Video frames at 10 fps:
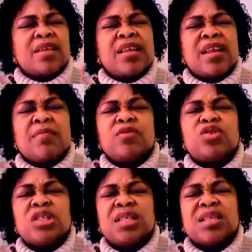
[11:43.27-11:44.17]
in the name of
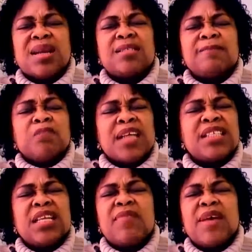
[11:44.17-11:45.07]
Jesus Christ and
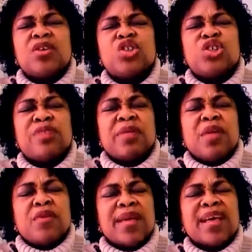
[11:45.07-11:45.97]
deliver your children
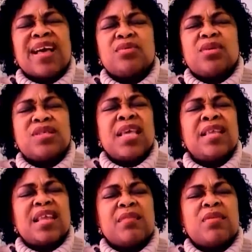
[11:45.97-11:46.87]
from the captures in
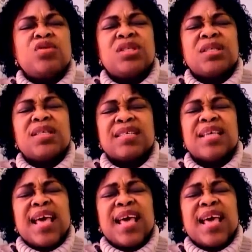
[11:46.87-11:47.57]
the name of Jesus Christ.